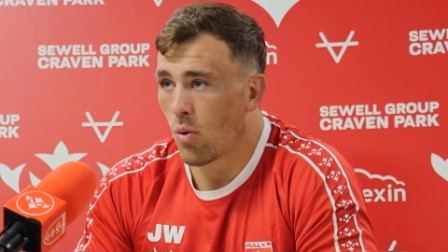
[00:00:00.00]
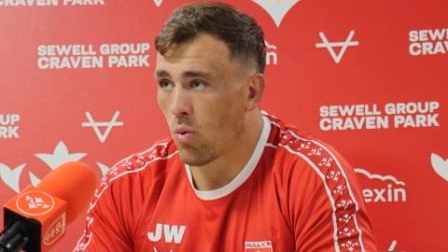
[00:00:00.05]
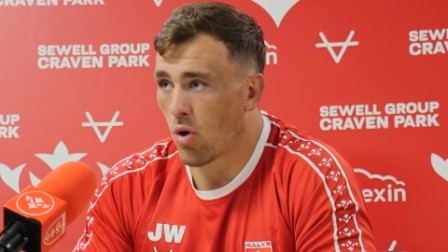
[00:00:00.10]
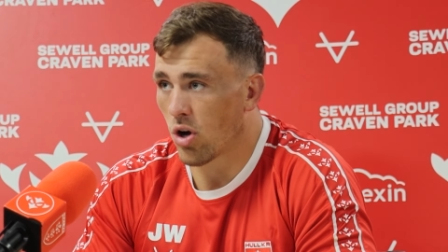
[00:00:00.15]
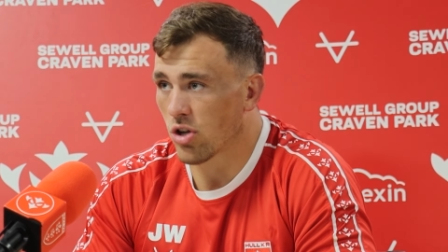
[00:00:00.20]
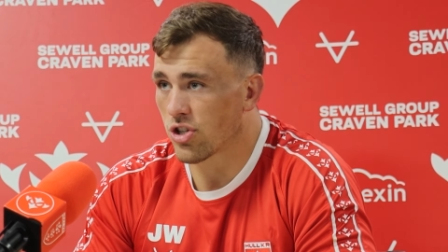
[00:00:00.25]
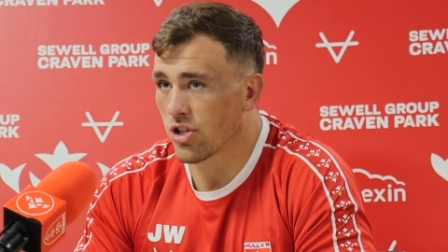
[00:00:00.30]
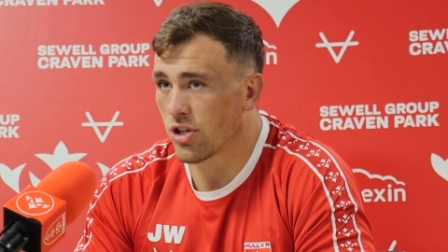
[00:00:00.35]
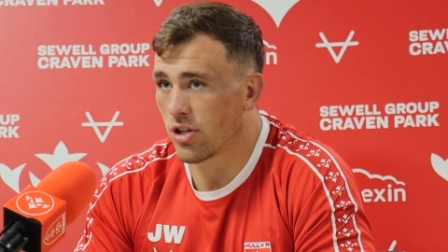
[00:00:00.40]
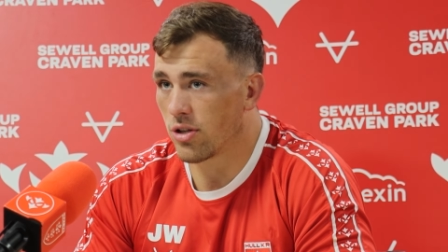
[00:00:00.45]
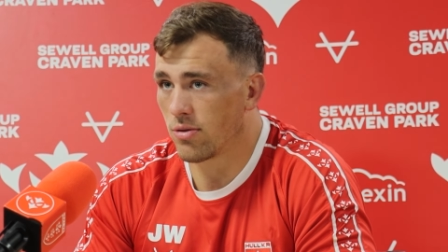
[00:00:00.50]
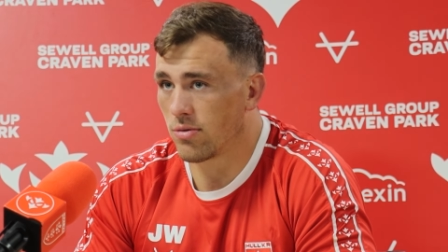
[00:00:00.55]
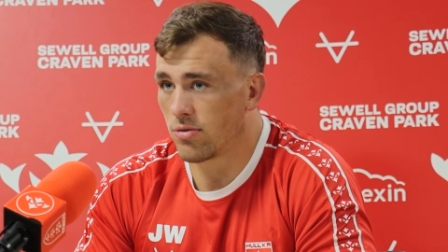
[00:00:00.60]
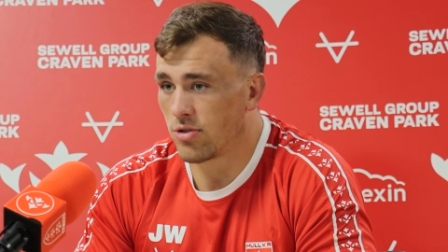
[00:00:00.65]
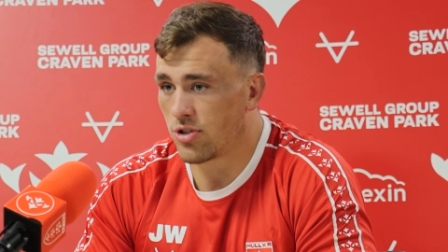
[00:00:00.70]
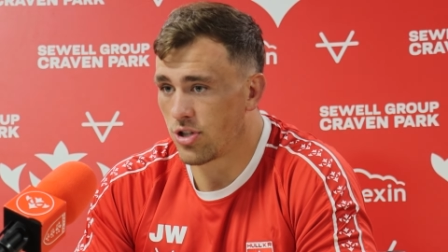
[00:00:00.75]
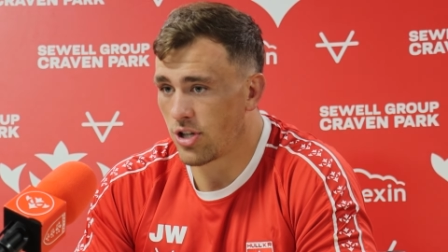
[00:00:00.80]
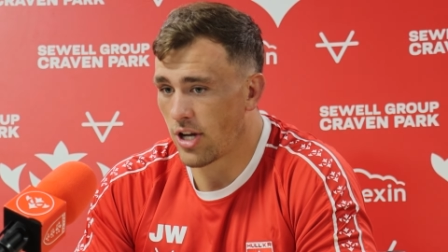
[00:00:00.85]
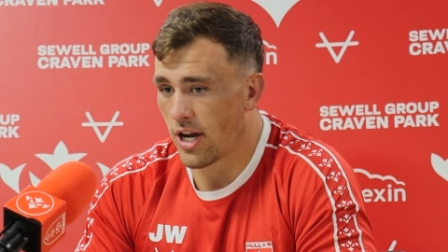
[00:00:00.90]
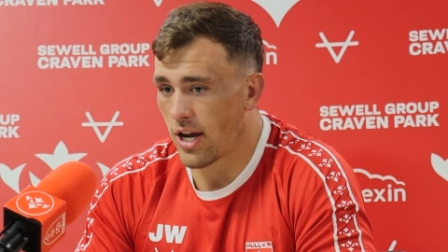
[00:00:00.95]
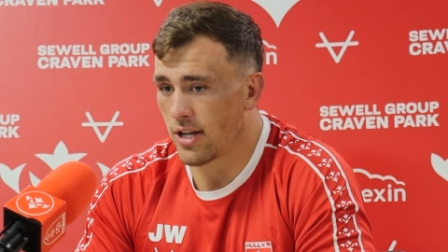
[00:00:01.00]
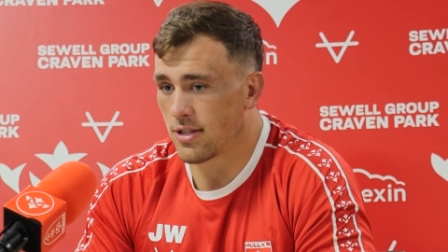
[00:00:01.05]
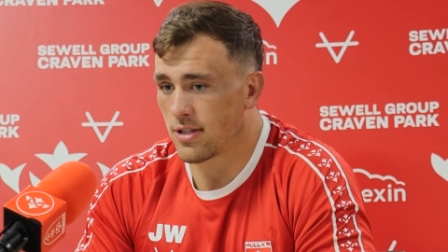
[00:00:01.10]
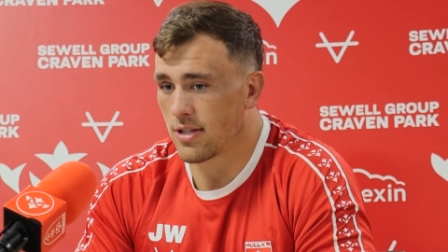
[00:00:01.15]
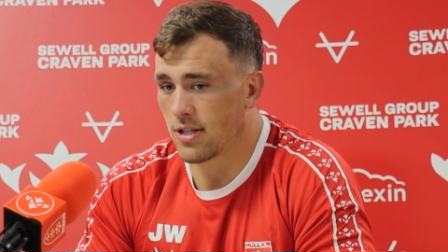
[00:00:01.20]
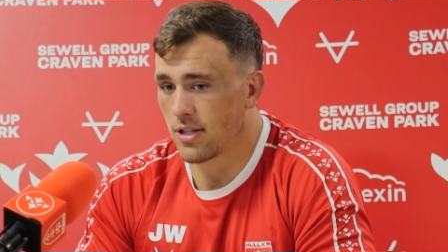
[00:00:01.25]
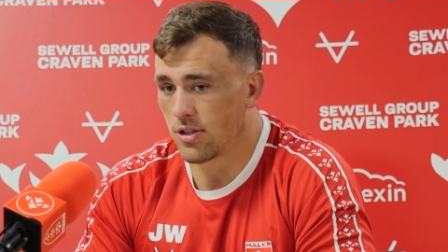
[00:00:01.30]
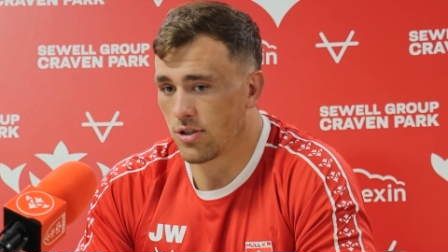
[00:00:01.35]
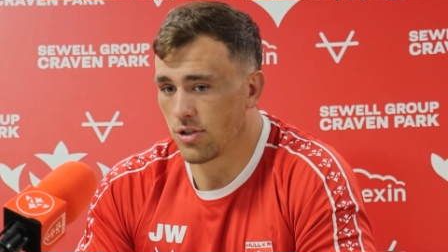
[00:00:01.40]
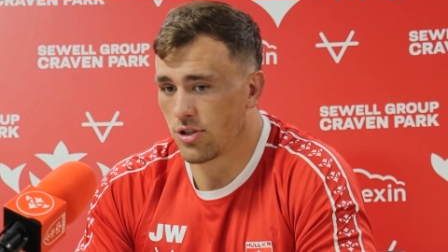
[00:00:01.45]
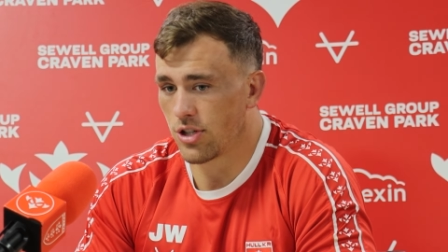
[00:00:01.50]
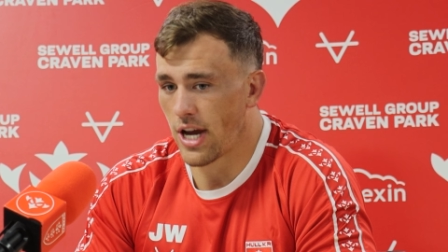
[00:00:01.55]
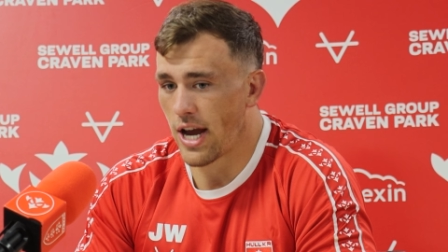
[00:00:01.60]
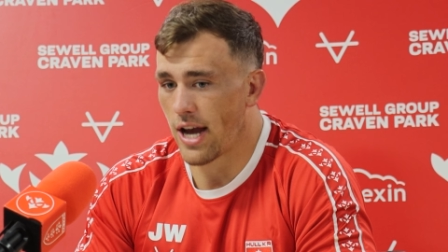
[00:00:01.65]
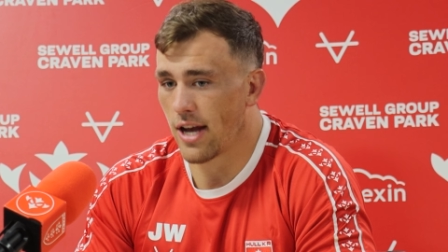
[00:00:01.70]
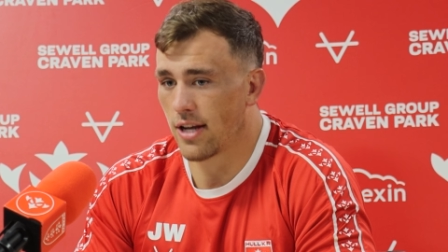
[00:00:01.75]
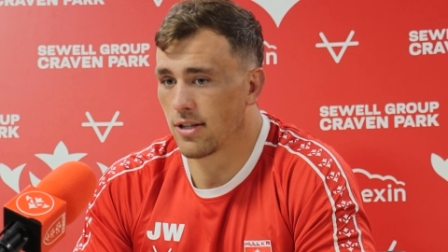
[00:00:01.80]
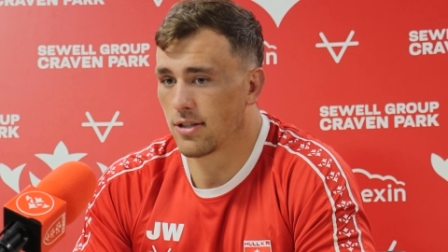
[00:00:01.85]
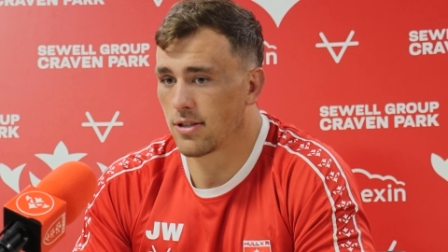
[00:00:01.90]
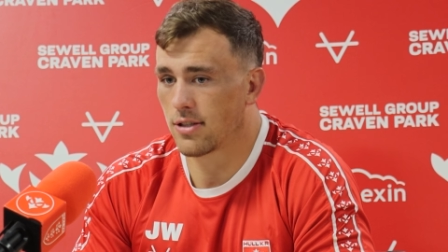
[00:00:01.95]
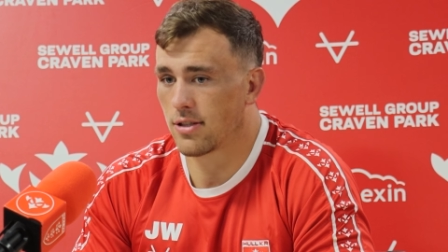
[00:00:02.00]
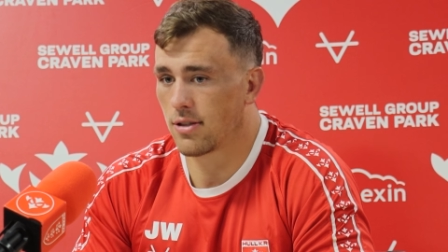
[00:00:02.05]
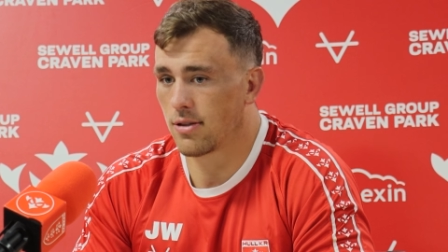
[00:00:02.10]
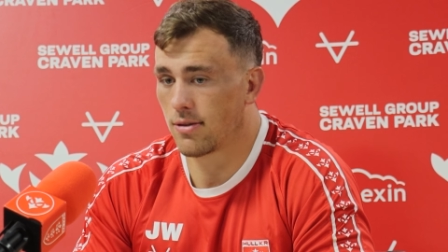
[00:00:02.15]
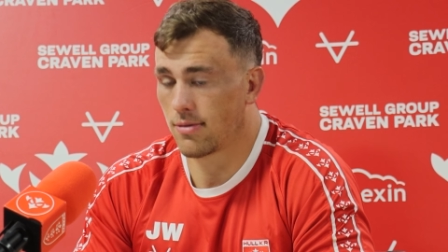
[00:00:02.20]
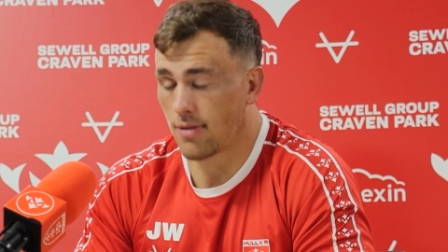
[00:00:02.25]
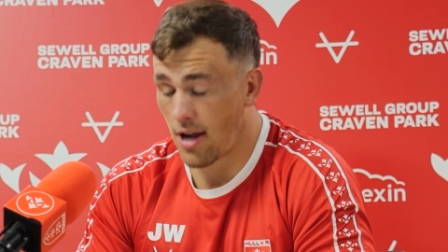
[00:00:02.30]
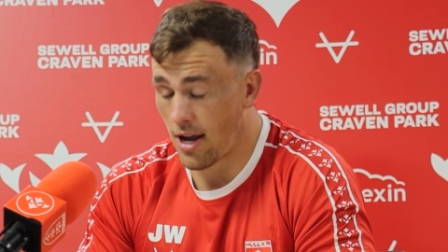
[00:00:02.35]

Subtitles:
Watching Jez and Jez,